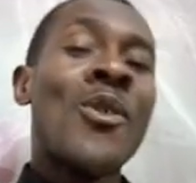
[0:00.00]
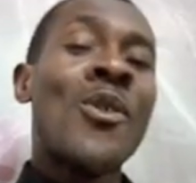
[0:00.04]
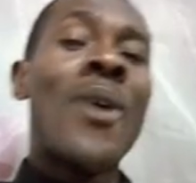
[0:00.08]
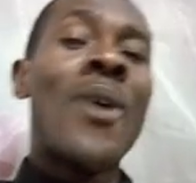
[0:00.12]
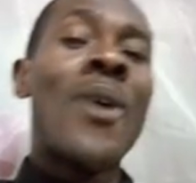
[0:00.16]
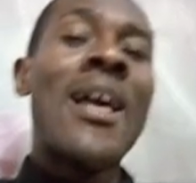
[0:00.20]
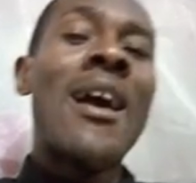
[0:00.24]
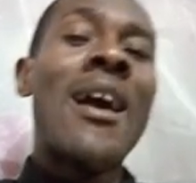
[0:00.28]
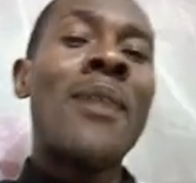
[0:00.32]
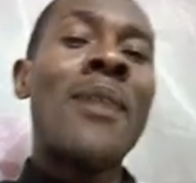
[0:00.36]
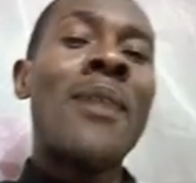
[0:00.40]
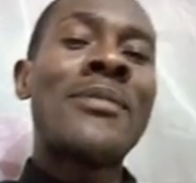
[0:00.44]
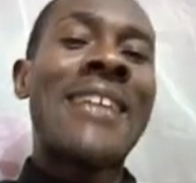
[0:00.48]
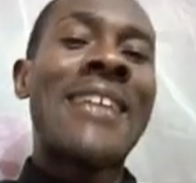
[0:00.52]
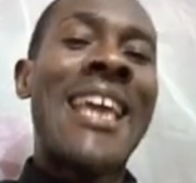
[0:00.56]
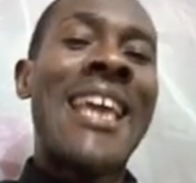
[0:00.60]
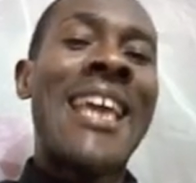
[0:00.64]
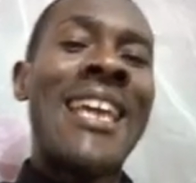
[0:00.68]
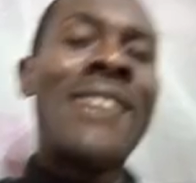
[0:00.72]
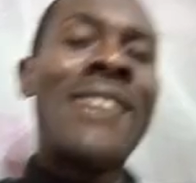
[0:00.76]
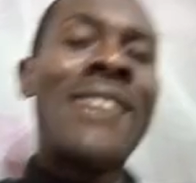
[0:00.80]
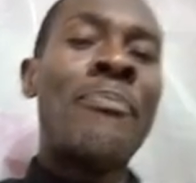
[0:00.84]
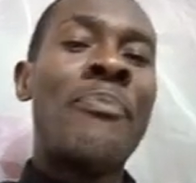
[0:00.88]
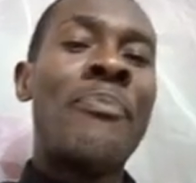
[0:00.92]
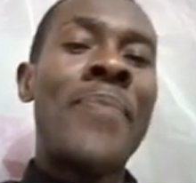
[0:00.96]
If you can
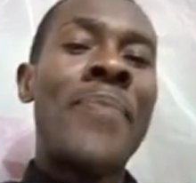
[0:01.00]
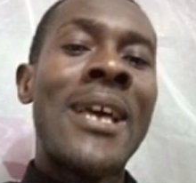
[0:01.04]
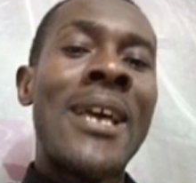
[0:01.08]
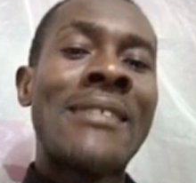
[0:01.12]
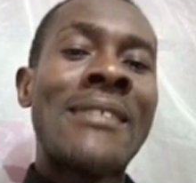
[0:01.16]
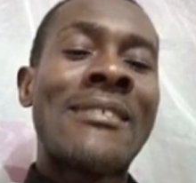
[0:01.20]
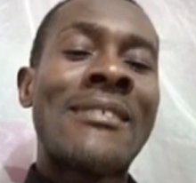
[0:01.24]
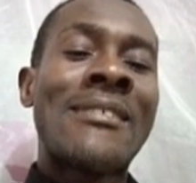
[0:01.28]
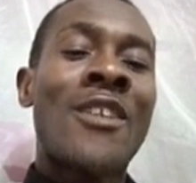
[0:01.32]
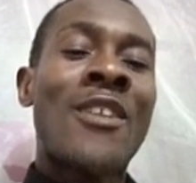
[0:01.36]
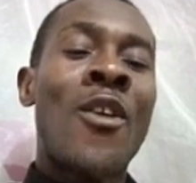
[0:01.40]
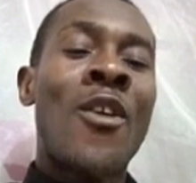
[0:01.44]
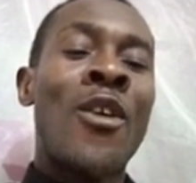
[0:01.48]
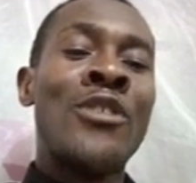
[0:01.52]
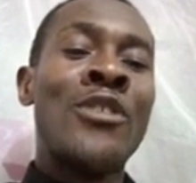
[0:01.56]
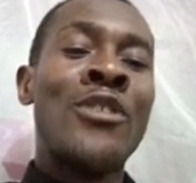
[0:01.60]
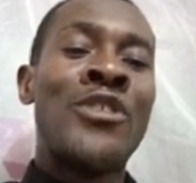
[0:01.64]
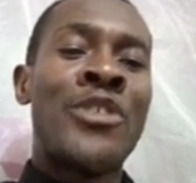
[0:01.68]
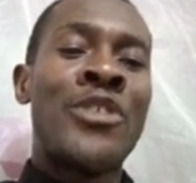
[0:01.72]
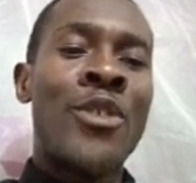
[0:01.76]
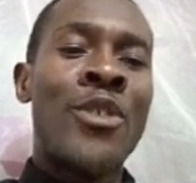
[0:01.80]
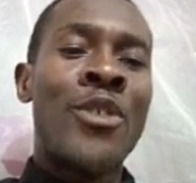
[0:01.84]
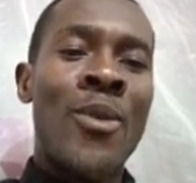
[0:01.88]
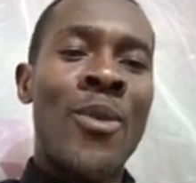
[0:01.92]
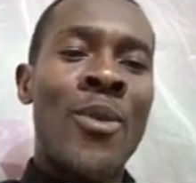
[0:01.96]
understand the life
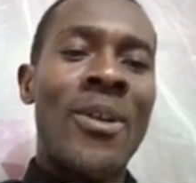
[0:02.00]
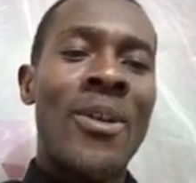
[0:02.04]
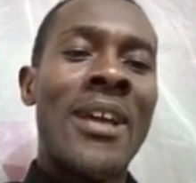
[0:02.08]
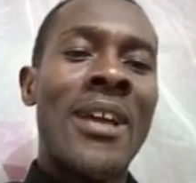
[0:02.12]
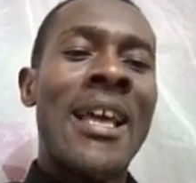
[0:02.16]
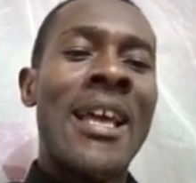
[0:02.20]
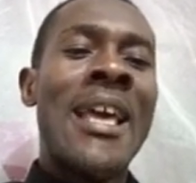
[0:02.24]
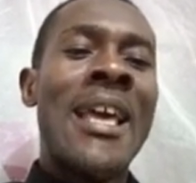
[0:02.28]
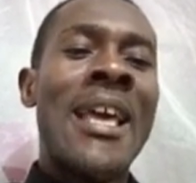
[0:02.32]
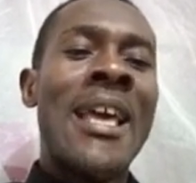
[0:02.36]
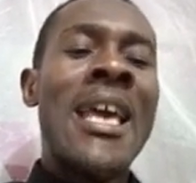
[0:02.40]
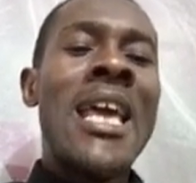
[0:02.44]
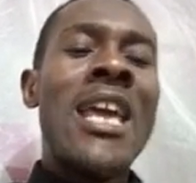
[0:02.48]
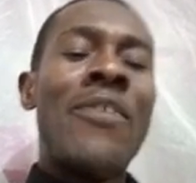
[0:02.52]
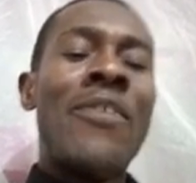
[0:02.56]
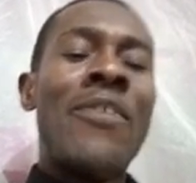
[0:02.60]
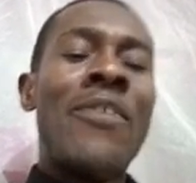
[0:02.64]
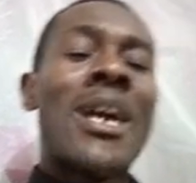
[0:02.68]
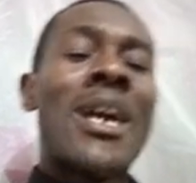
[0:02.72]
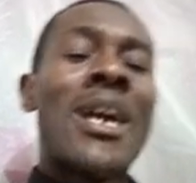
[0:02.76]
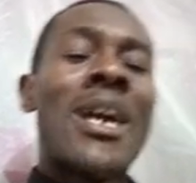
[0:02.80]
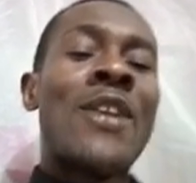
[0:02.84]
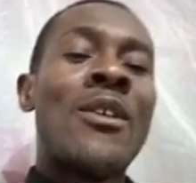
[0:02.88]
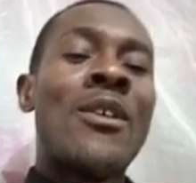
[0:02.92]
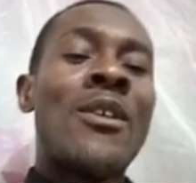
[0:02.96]
cycle of pests,
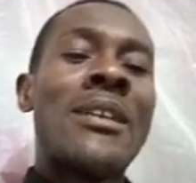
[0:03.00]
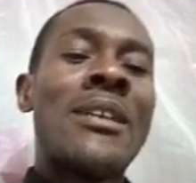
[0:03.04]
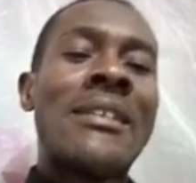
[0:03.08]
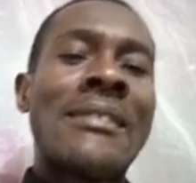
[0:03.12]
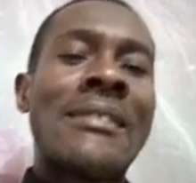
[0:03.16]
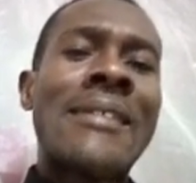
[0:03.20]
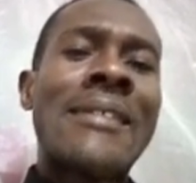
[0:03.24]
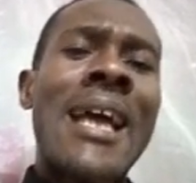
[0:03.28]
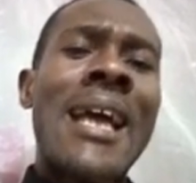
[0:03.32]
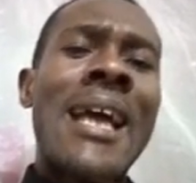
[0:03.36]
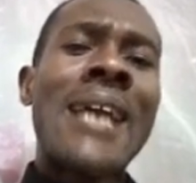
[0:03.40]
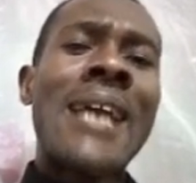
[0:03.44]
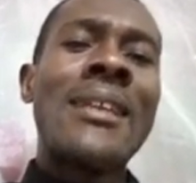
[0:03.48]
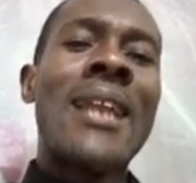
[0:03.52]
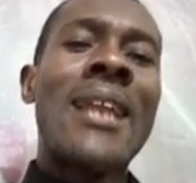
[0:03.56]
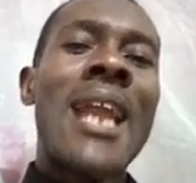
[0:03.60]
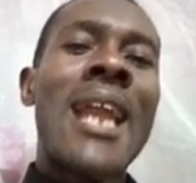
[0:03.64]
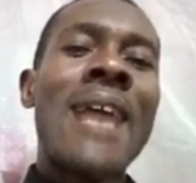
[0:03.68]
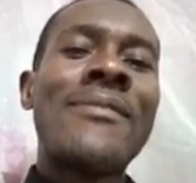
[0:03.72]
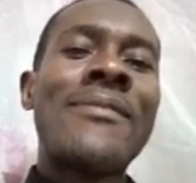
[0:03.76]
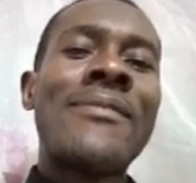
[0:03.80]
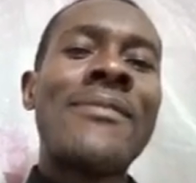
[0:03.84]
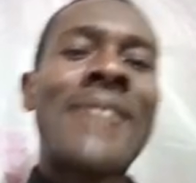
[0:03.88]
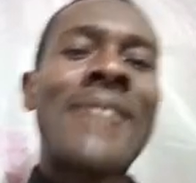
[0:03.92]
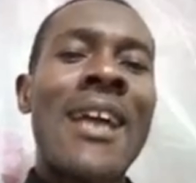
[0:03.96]
you can easily
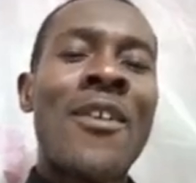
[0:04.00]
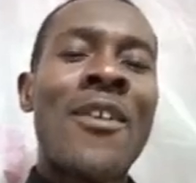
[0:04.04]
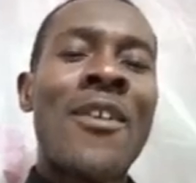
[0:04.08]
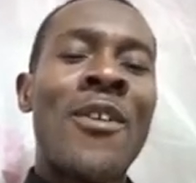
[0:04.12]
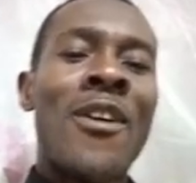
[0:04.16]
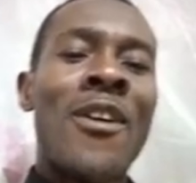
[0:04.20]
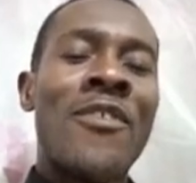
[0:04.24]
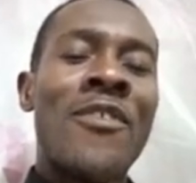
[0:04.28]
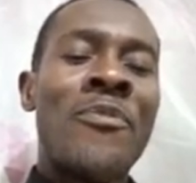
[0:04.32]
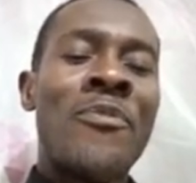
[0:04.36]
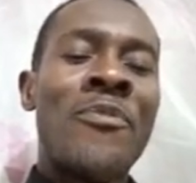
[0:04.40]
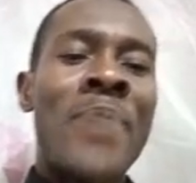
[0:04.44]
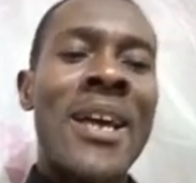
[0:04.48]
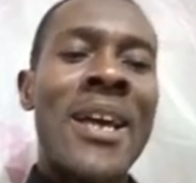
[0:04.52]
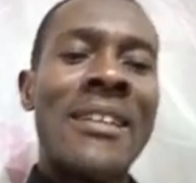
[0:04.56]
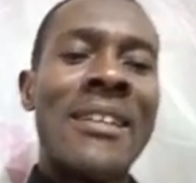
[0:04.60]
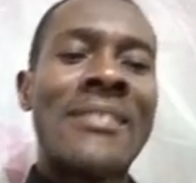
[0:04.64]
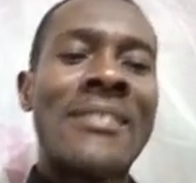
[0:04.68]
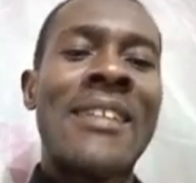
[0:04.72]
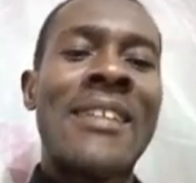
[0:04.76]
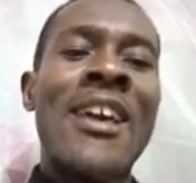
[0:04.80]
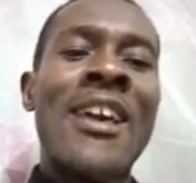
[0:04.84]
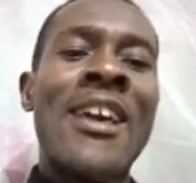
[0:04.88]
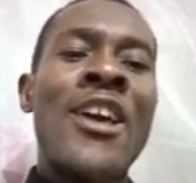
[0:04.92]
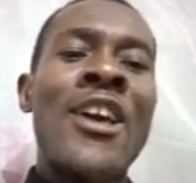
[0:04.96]
control them
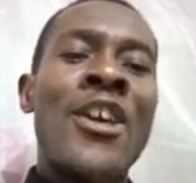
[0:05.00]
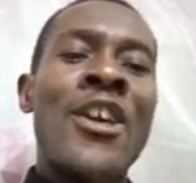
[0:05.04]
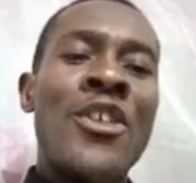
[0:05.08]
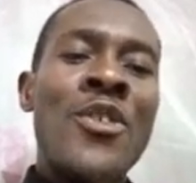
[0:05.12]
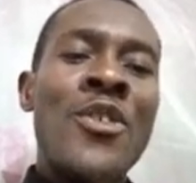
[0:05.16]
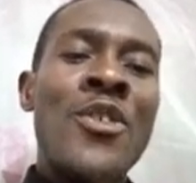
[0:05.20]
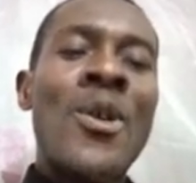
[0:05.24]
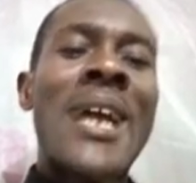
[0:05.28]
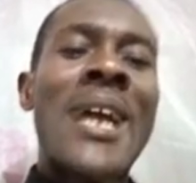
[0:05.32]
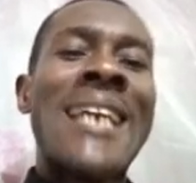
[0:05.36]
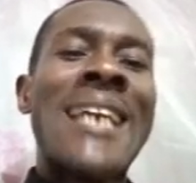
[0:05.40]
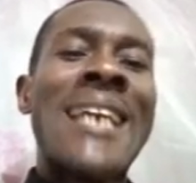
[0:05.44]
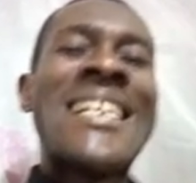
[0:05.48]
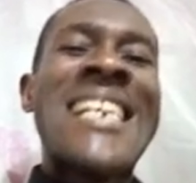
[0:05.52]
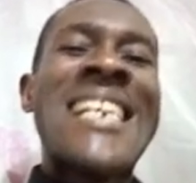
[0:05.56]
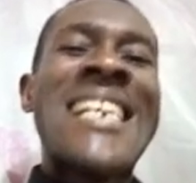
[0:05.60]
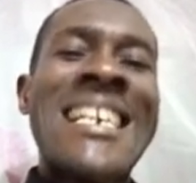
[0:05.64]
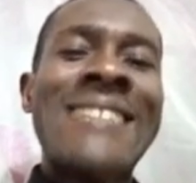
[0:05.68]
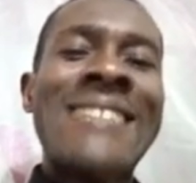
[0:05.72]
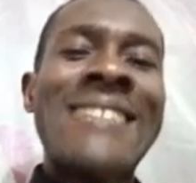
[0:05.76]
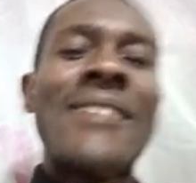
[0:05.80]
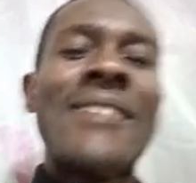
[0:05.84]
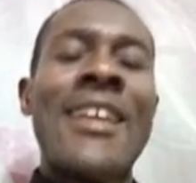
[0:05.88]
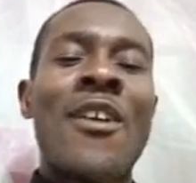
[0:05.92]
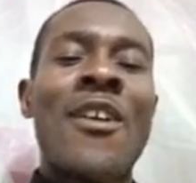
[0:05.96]
at one of
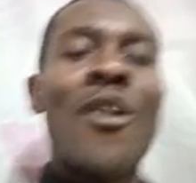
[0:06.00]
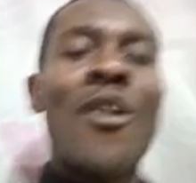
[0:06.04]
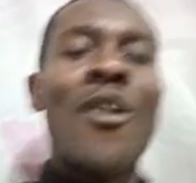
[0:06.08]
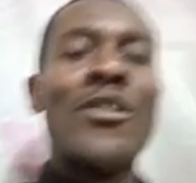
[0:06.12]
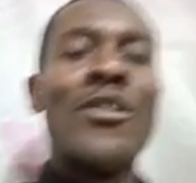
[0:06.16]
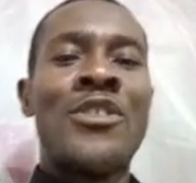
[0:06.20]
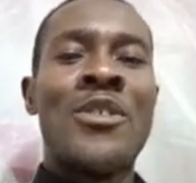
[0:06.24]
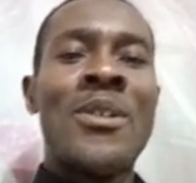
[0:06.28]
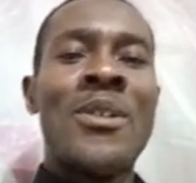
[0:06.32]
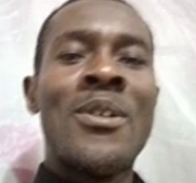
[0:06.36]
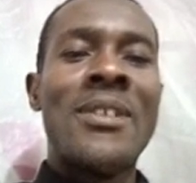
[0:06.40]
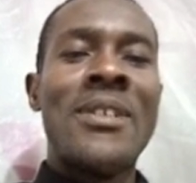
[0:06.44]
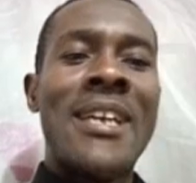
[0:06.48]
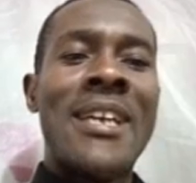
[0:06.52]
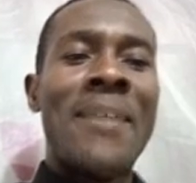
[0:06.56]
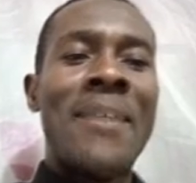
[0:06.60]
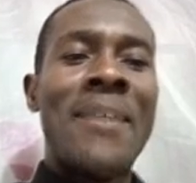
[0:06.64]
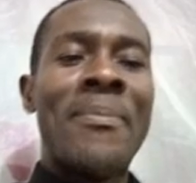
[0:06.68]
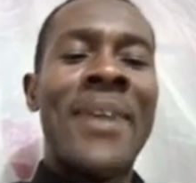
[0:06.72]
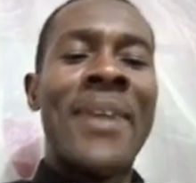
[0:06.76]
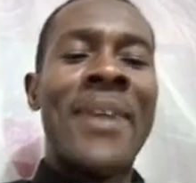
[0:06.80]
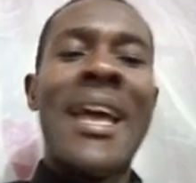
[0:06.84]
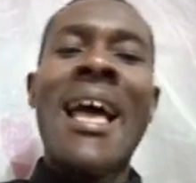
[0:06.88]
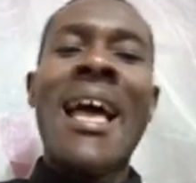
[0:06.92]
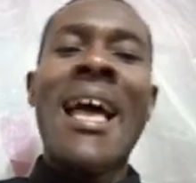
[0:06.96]
their stages or
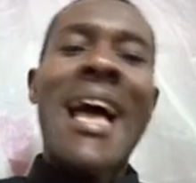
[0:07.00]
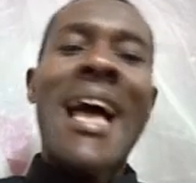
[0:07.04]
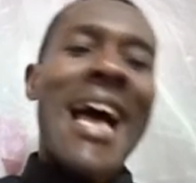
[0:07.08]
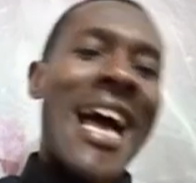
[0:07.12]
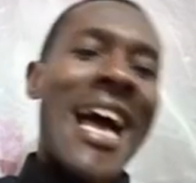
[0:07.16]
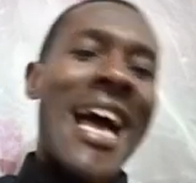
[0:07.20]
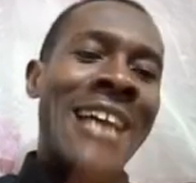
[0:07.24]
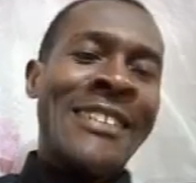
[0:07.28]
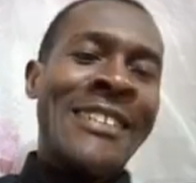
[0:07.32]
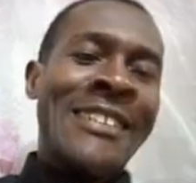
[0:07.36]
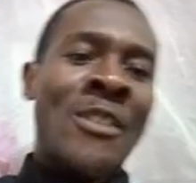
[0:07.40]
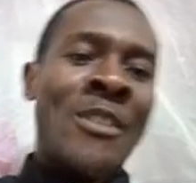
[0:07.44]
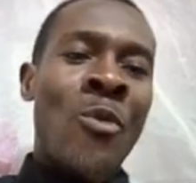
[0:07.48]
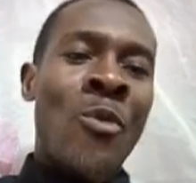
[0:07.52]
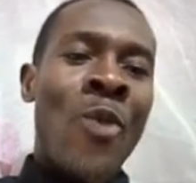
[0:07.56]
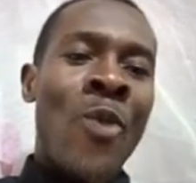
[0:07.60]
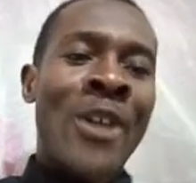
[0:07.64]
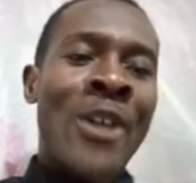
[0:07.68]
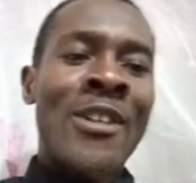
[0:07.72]
the other.